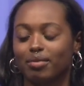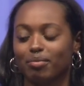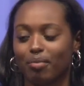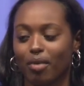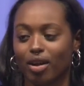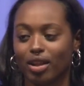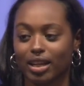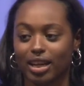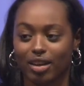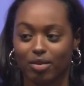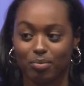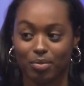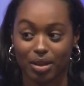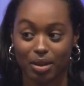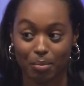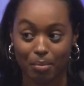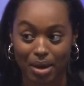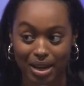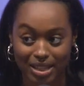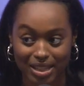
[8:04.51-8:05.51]
Marla gave me
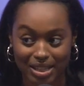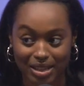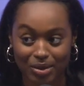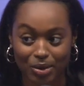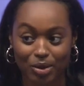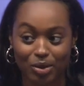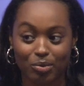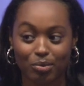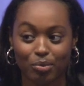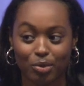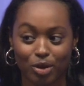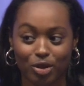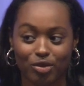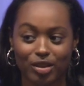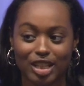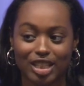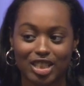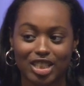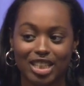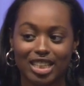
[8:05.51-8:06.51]
the mental
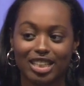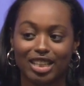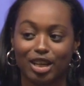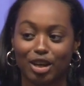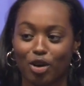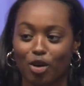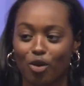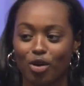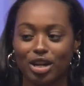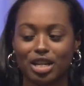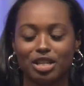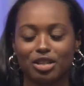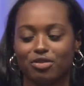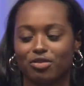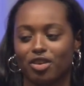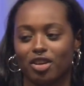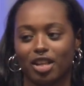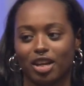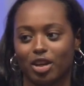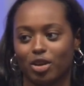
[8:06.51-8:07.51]
motivation, and Corey just
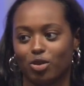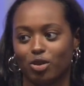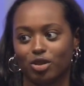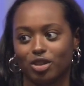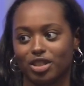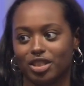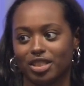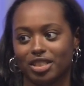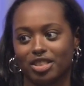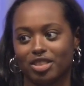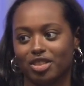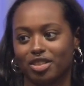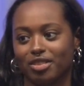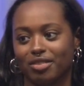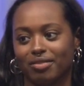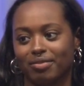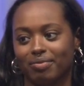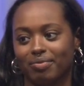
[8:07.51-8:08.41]
felt like an older sister.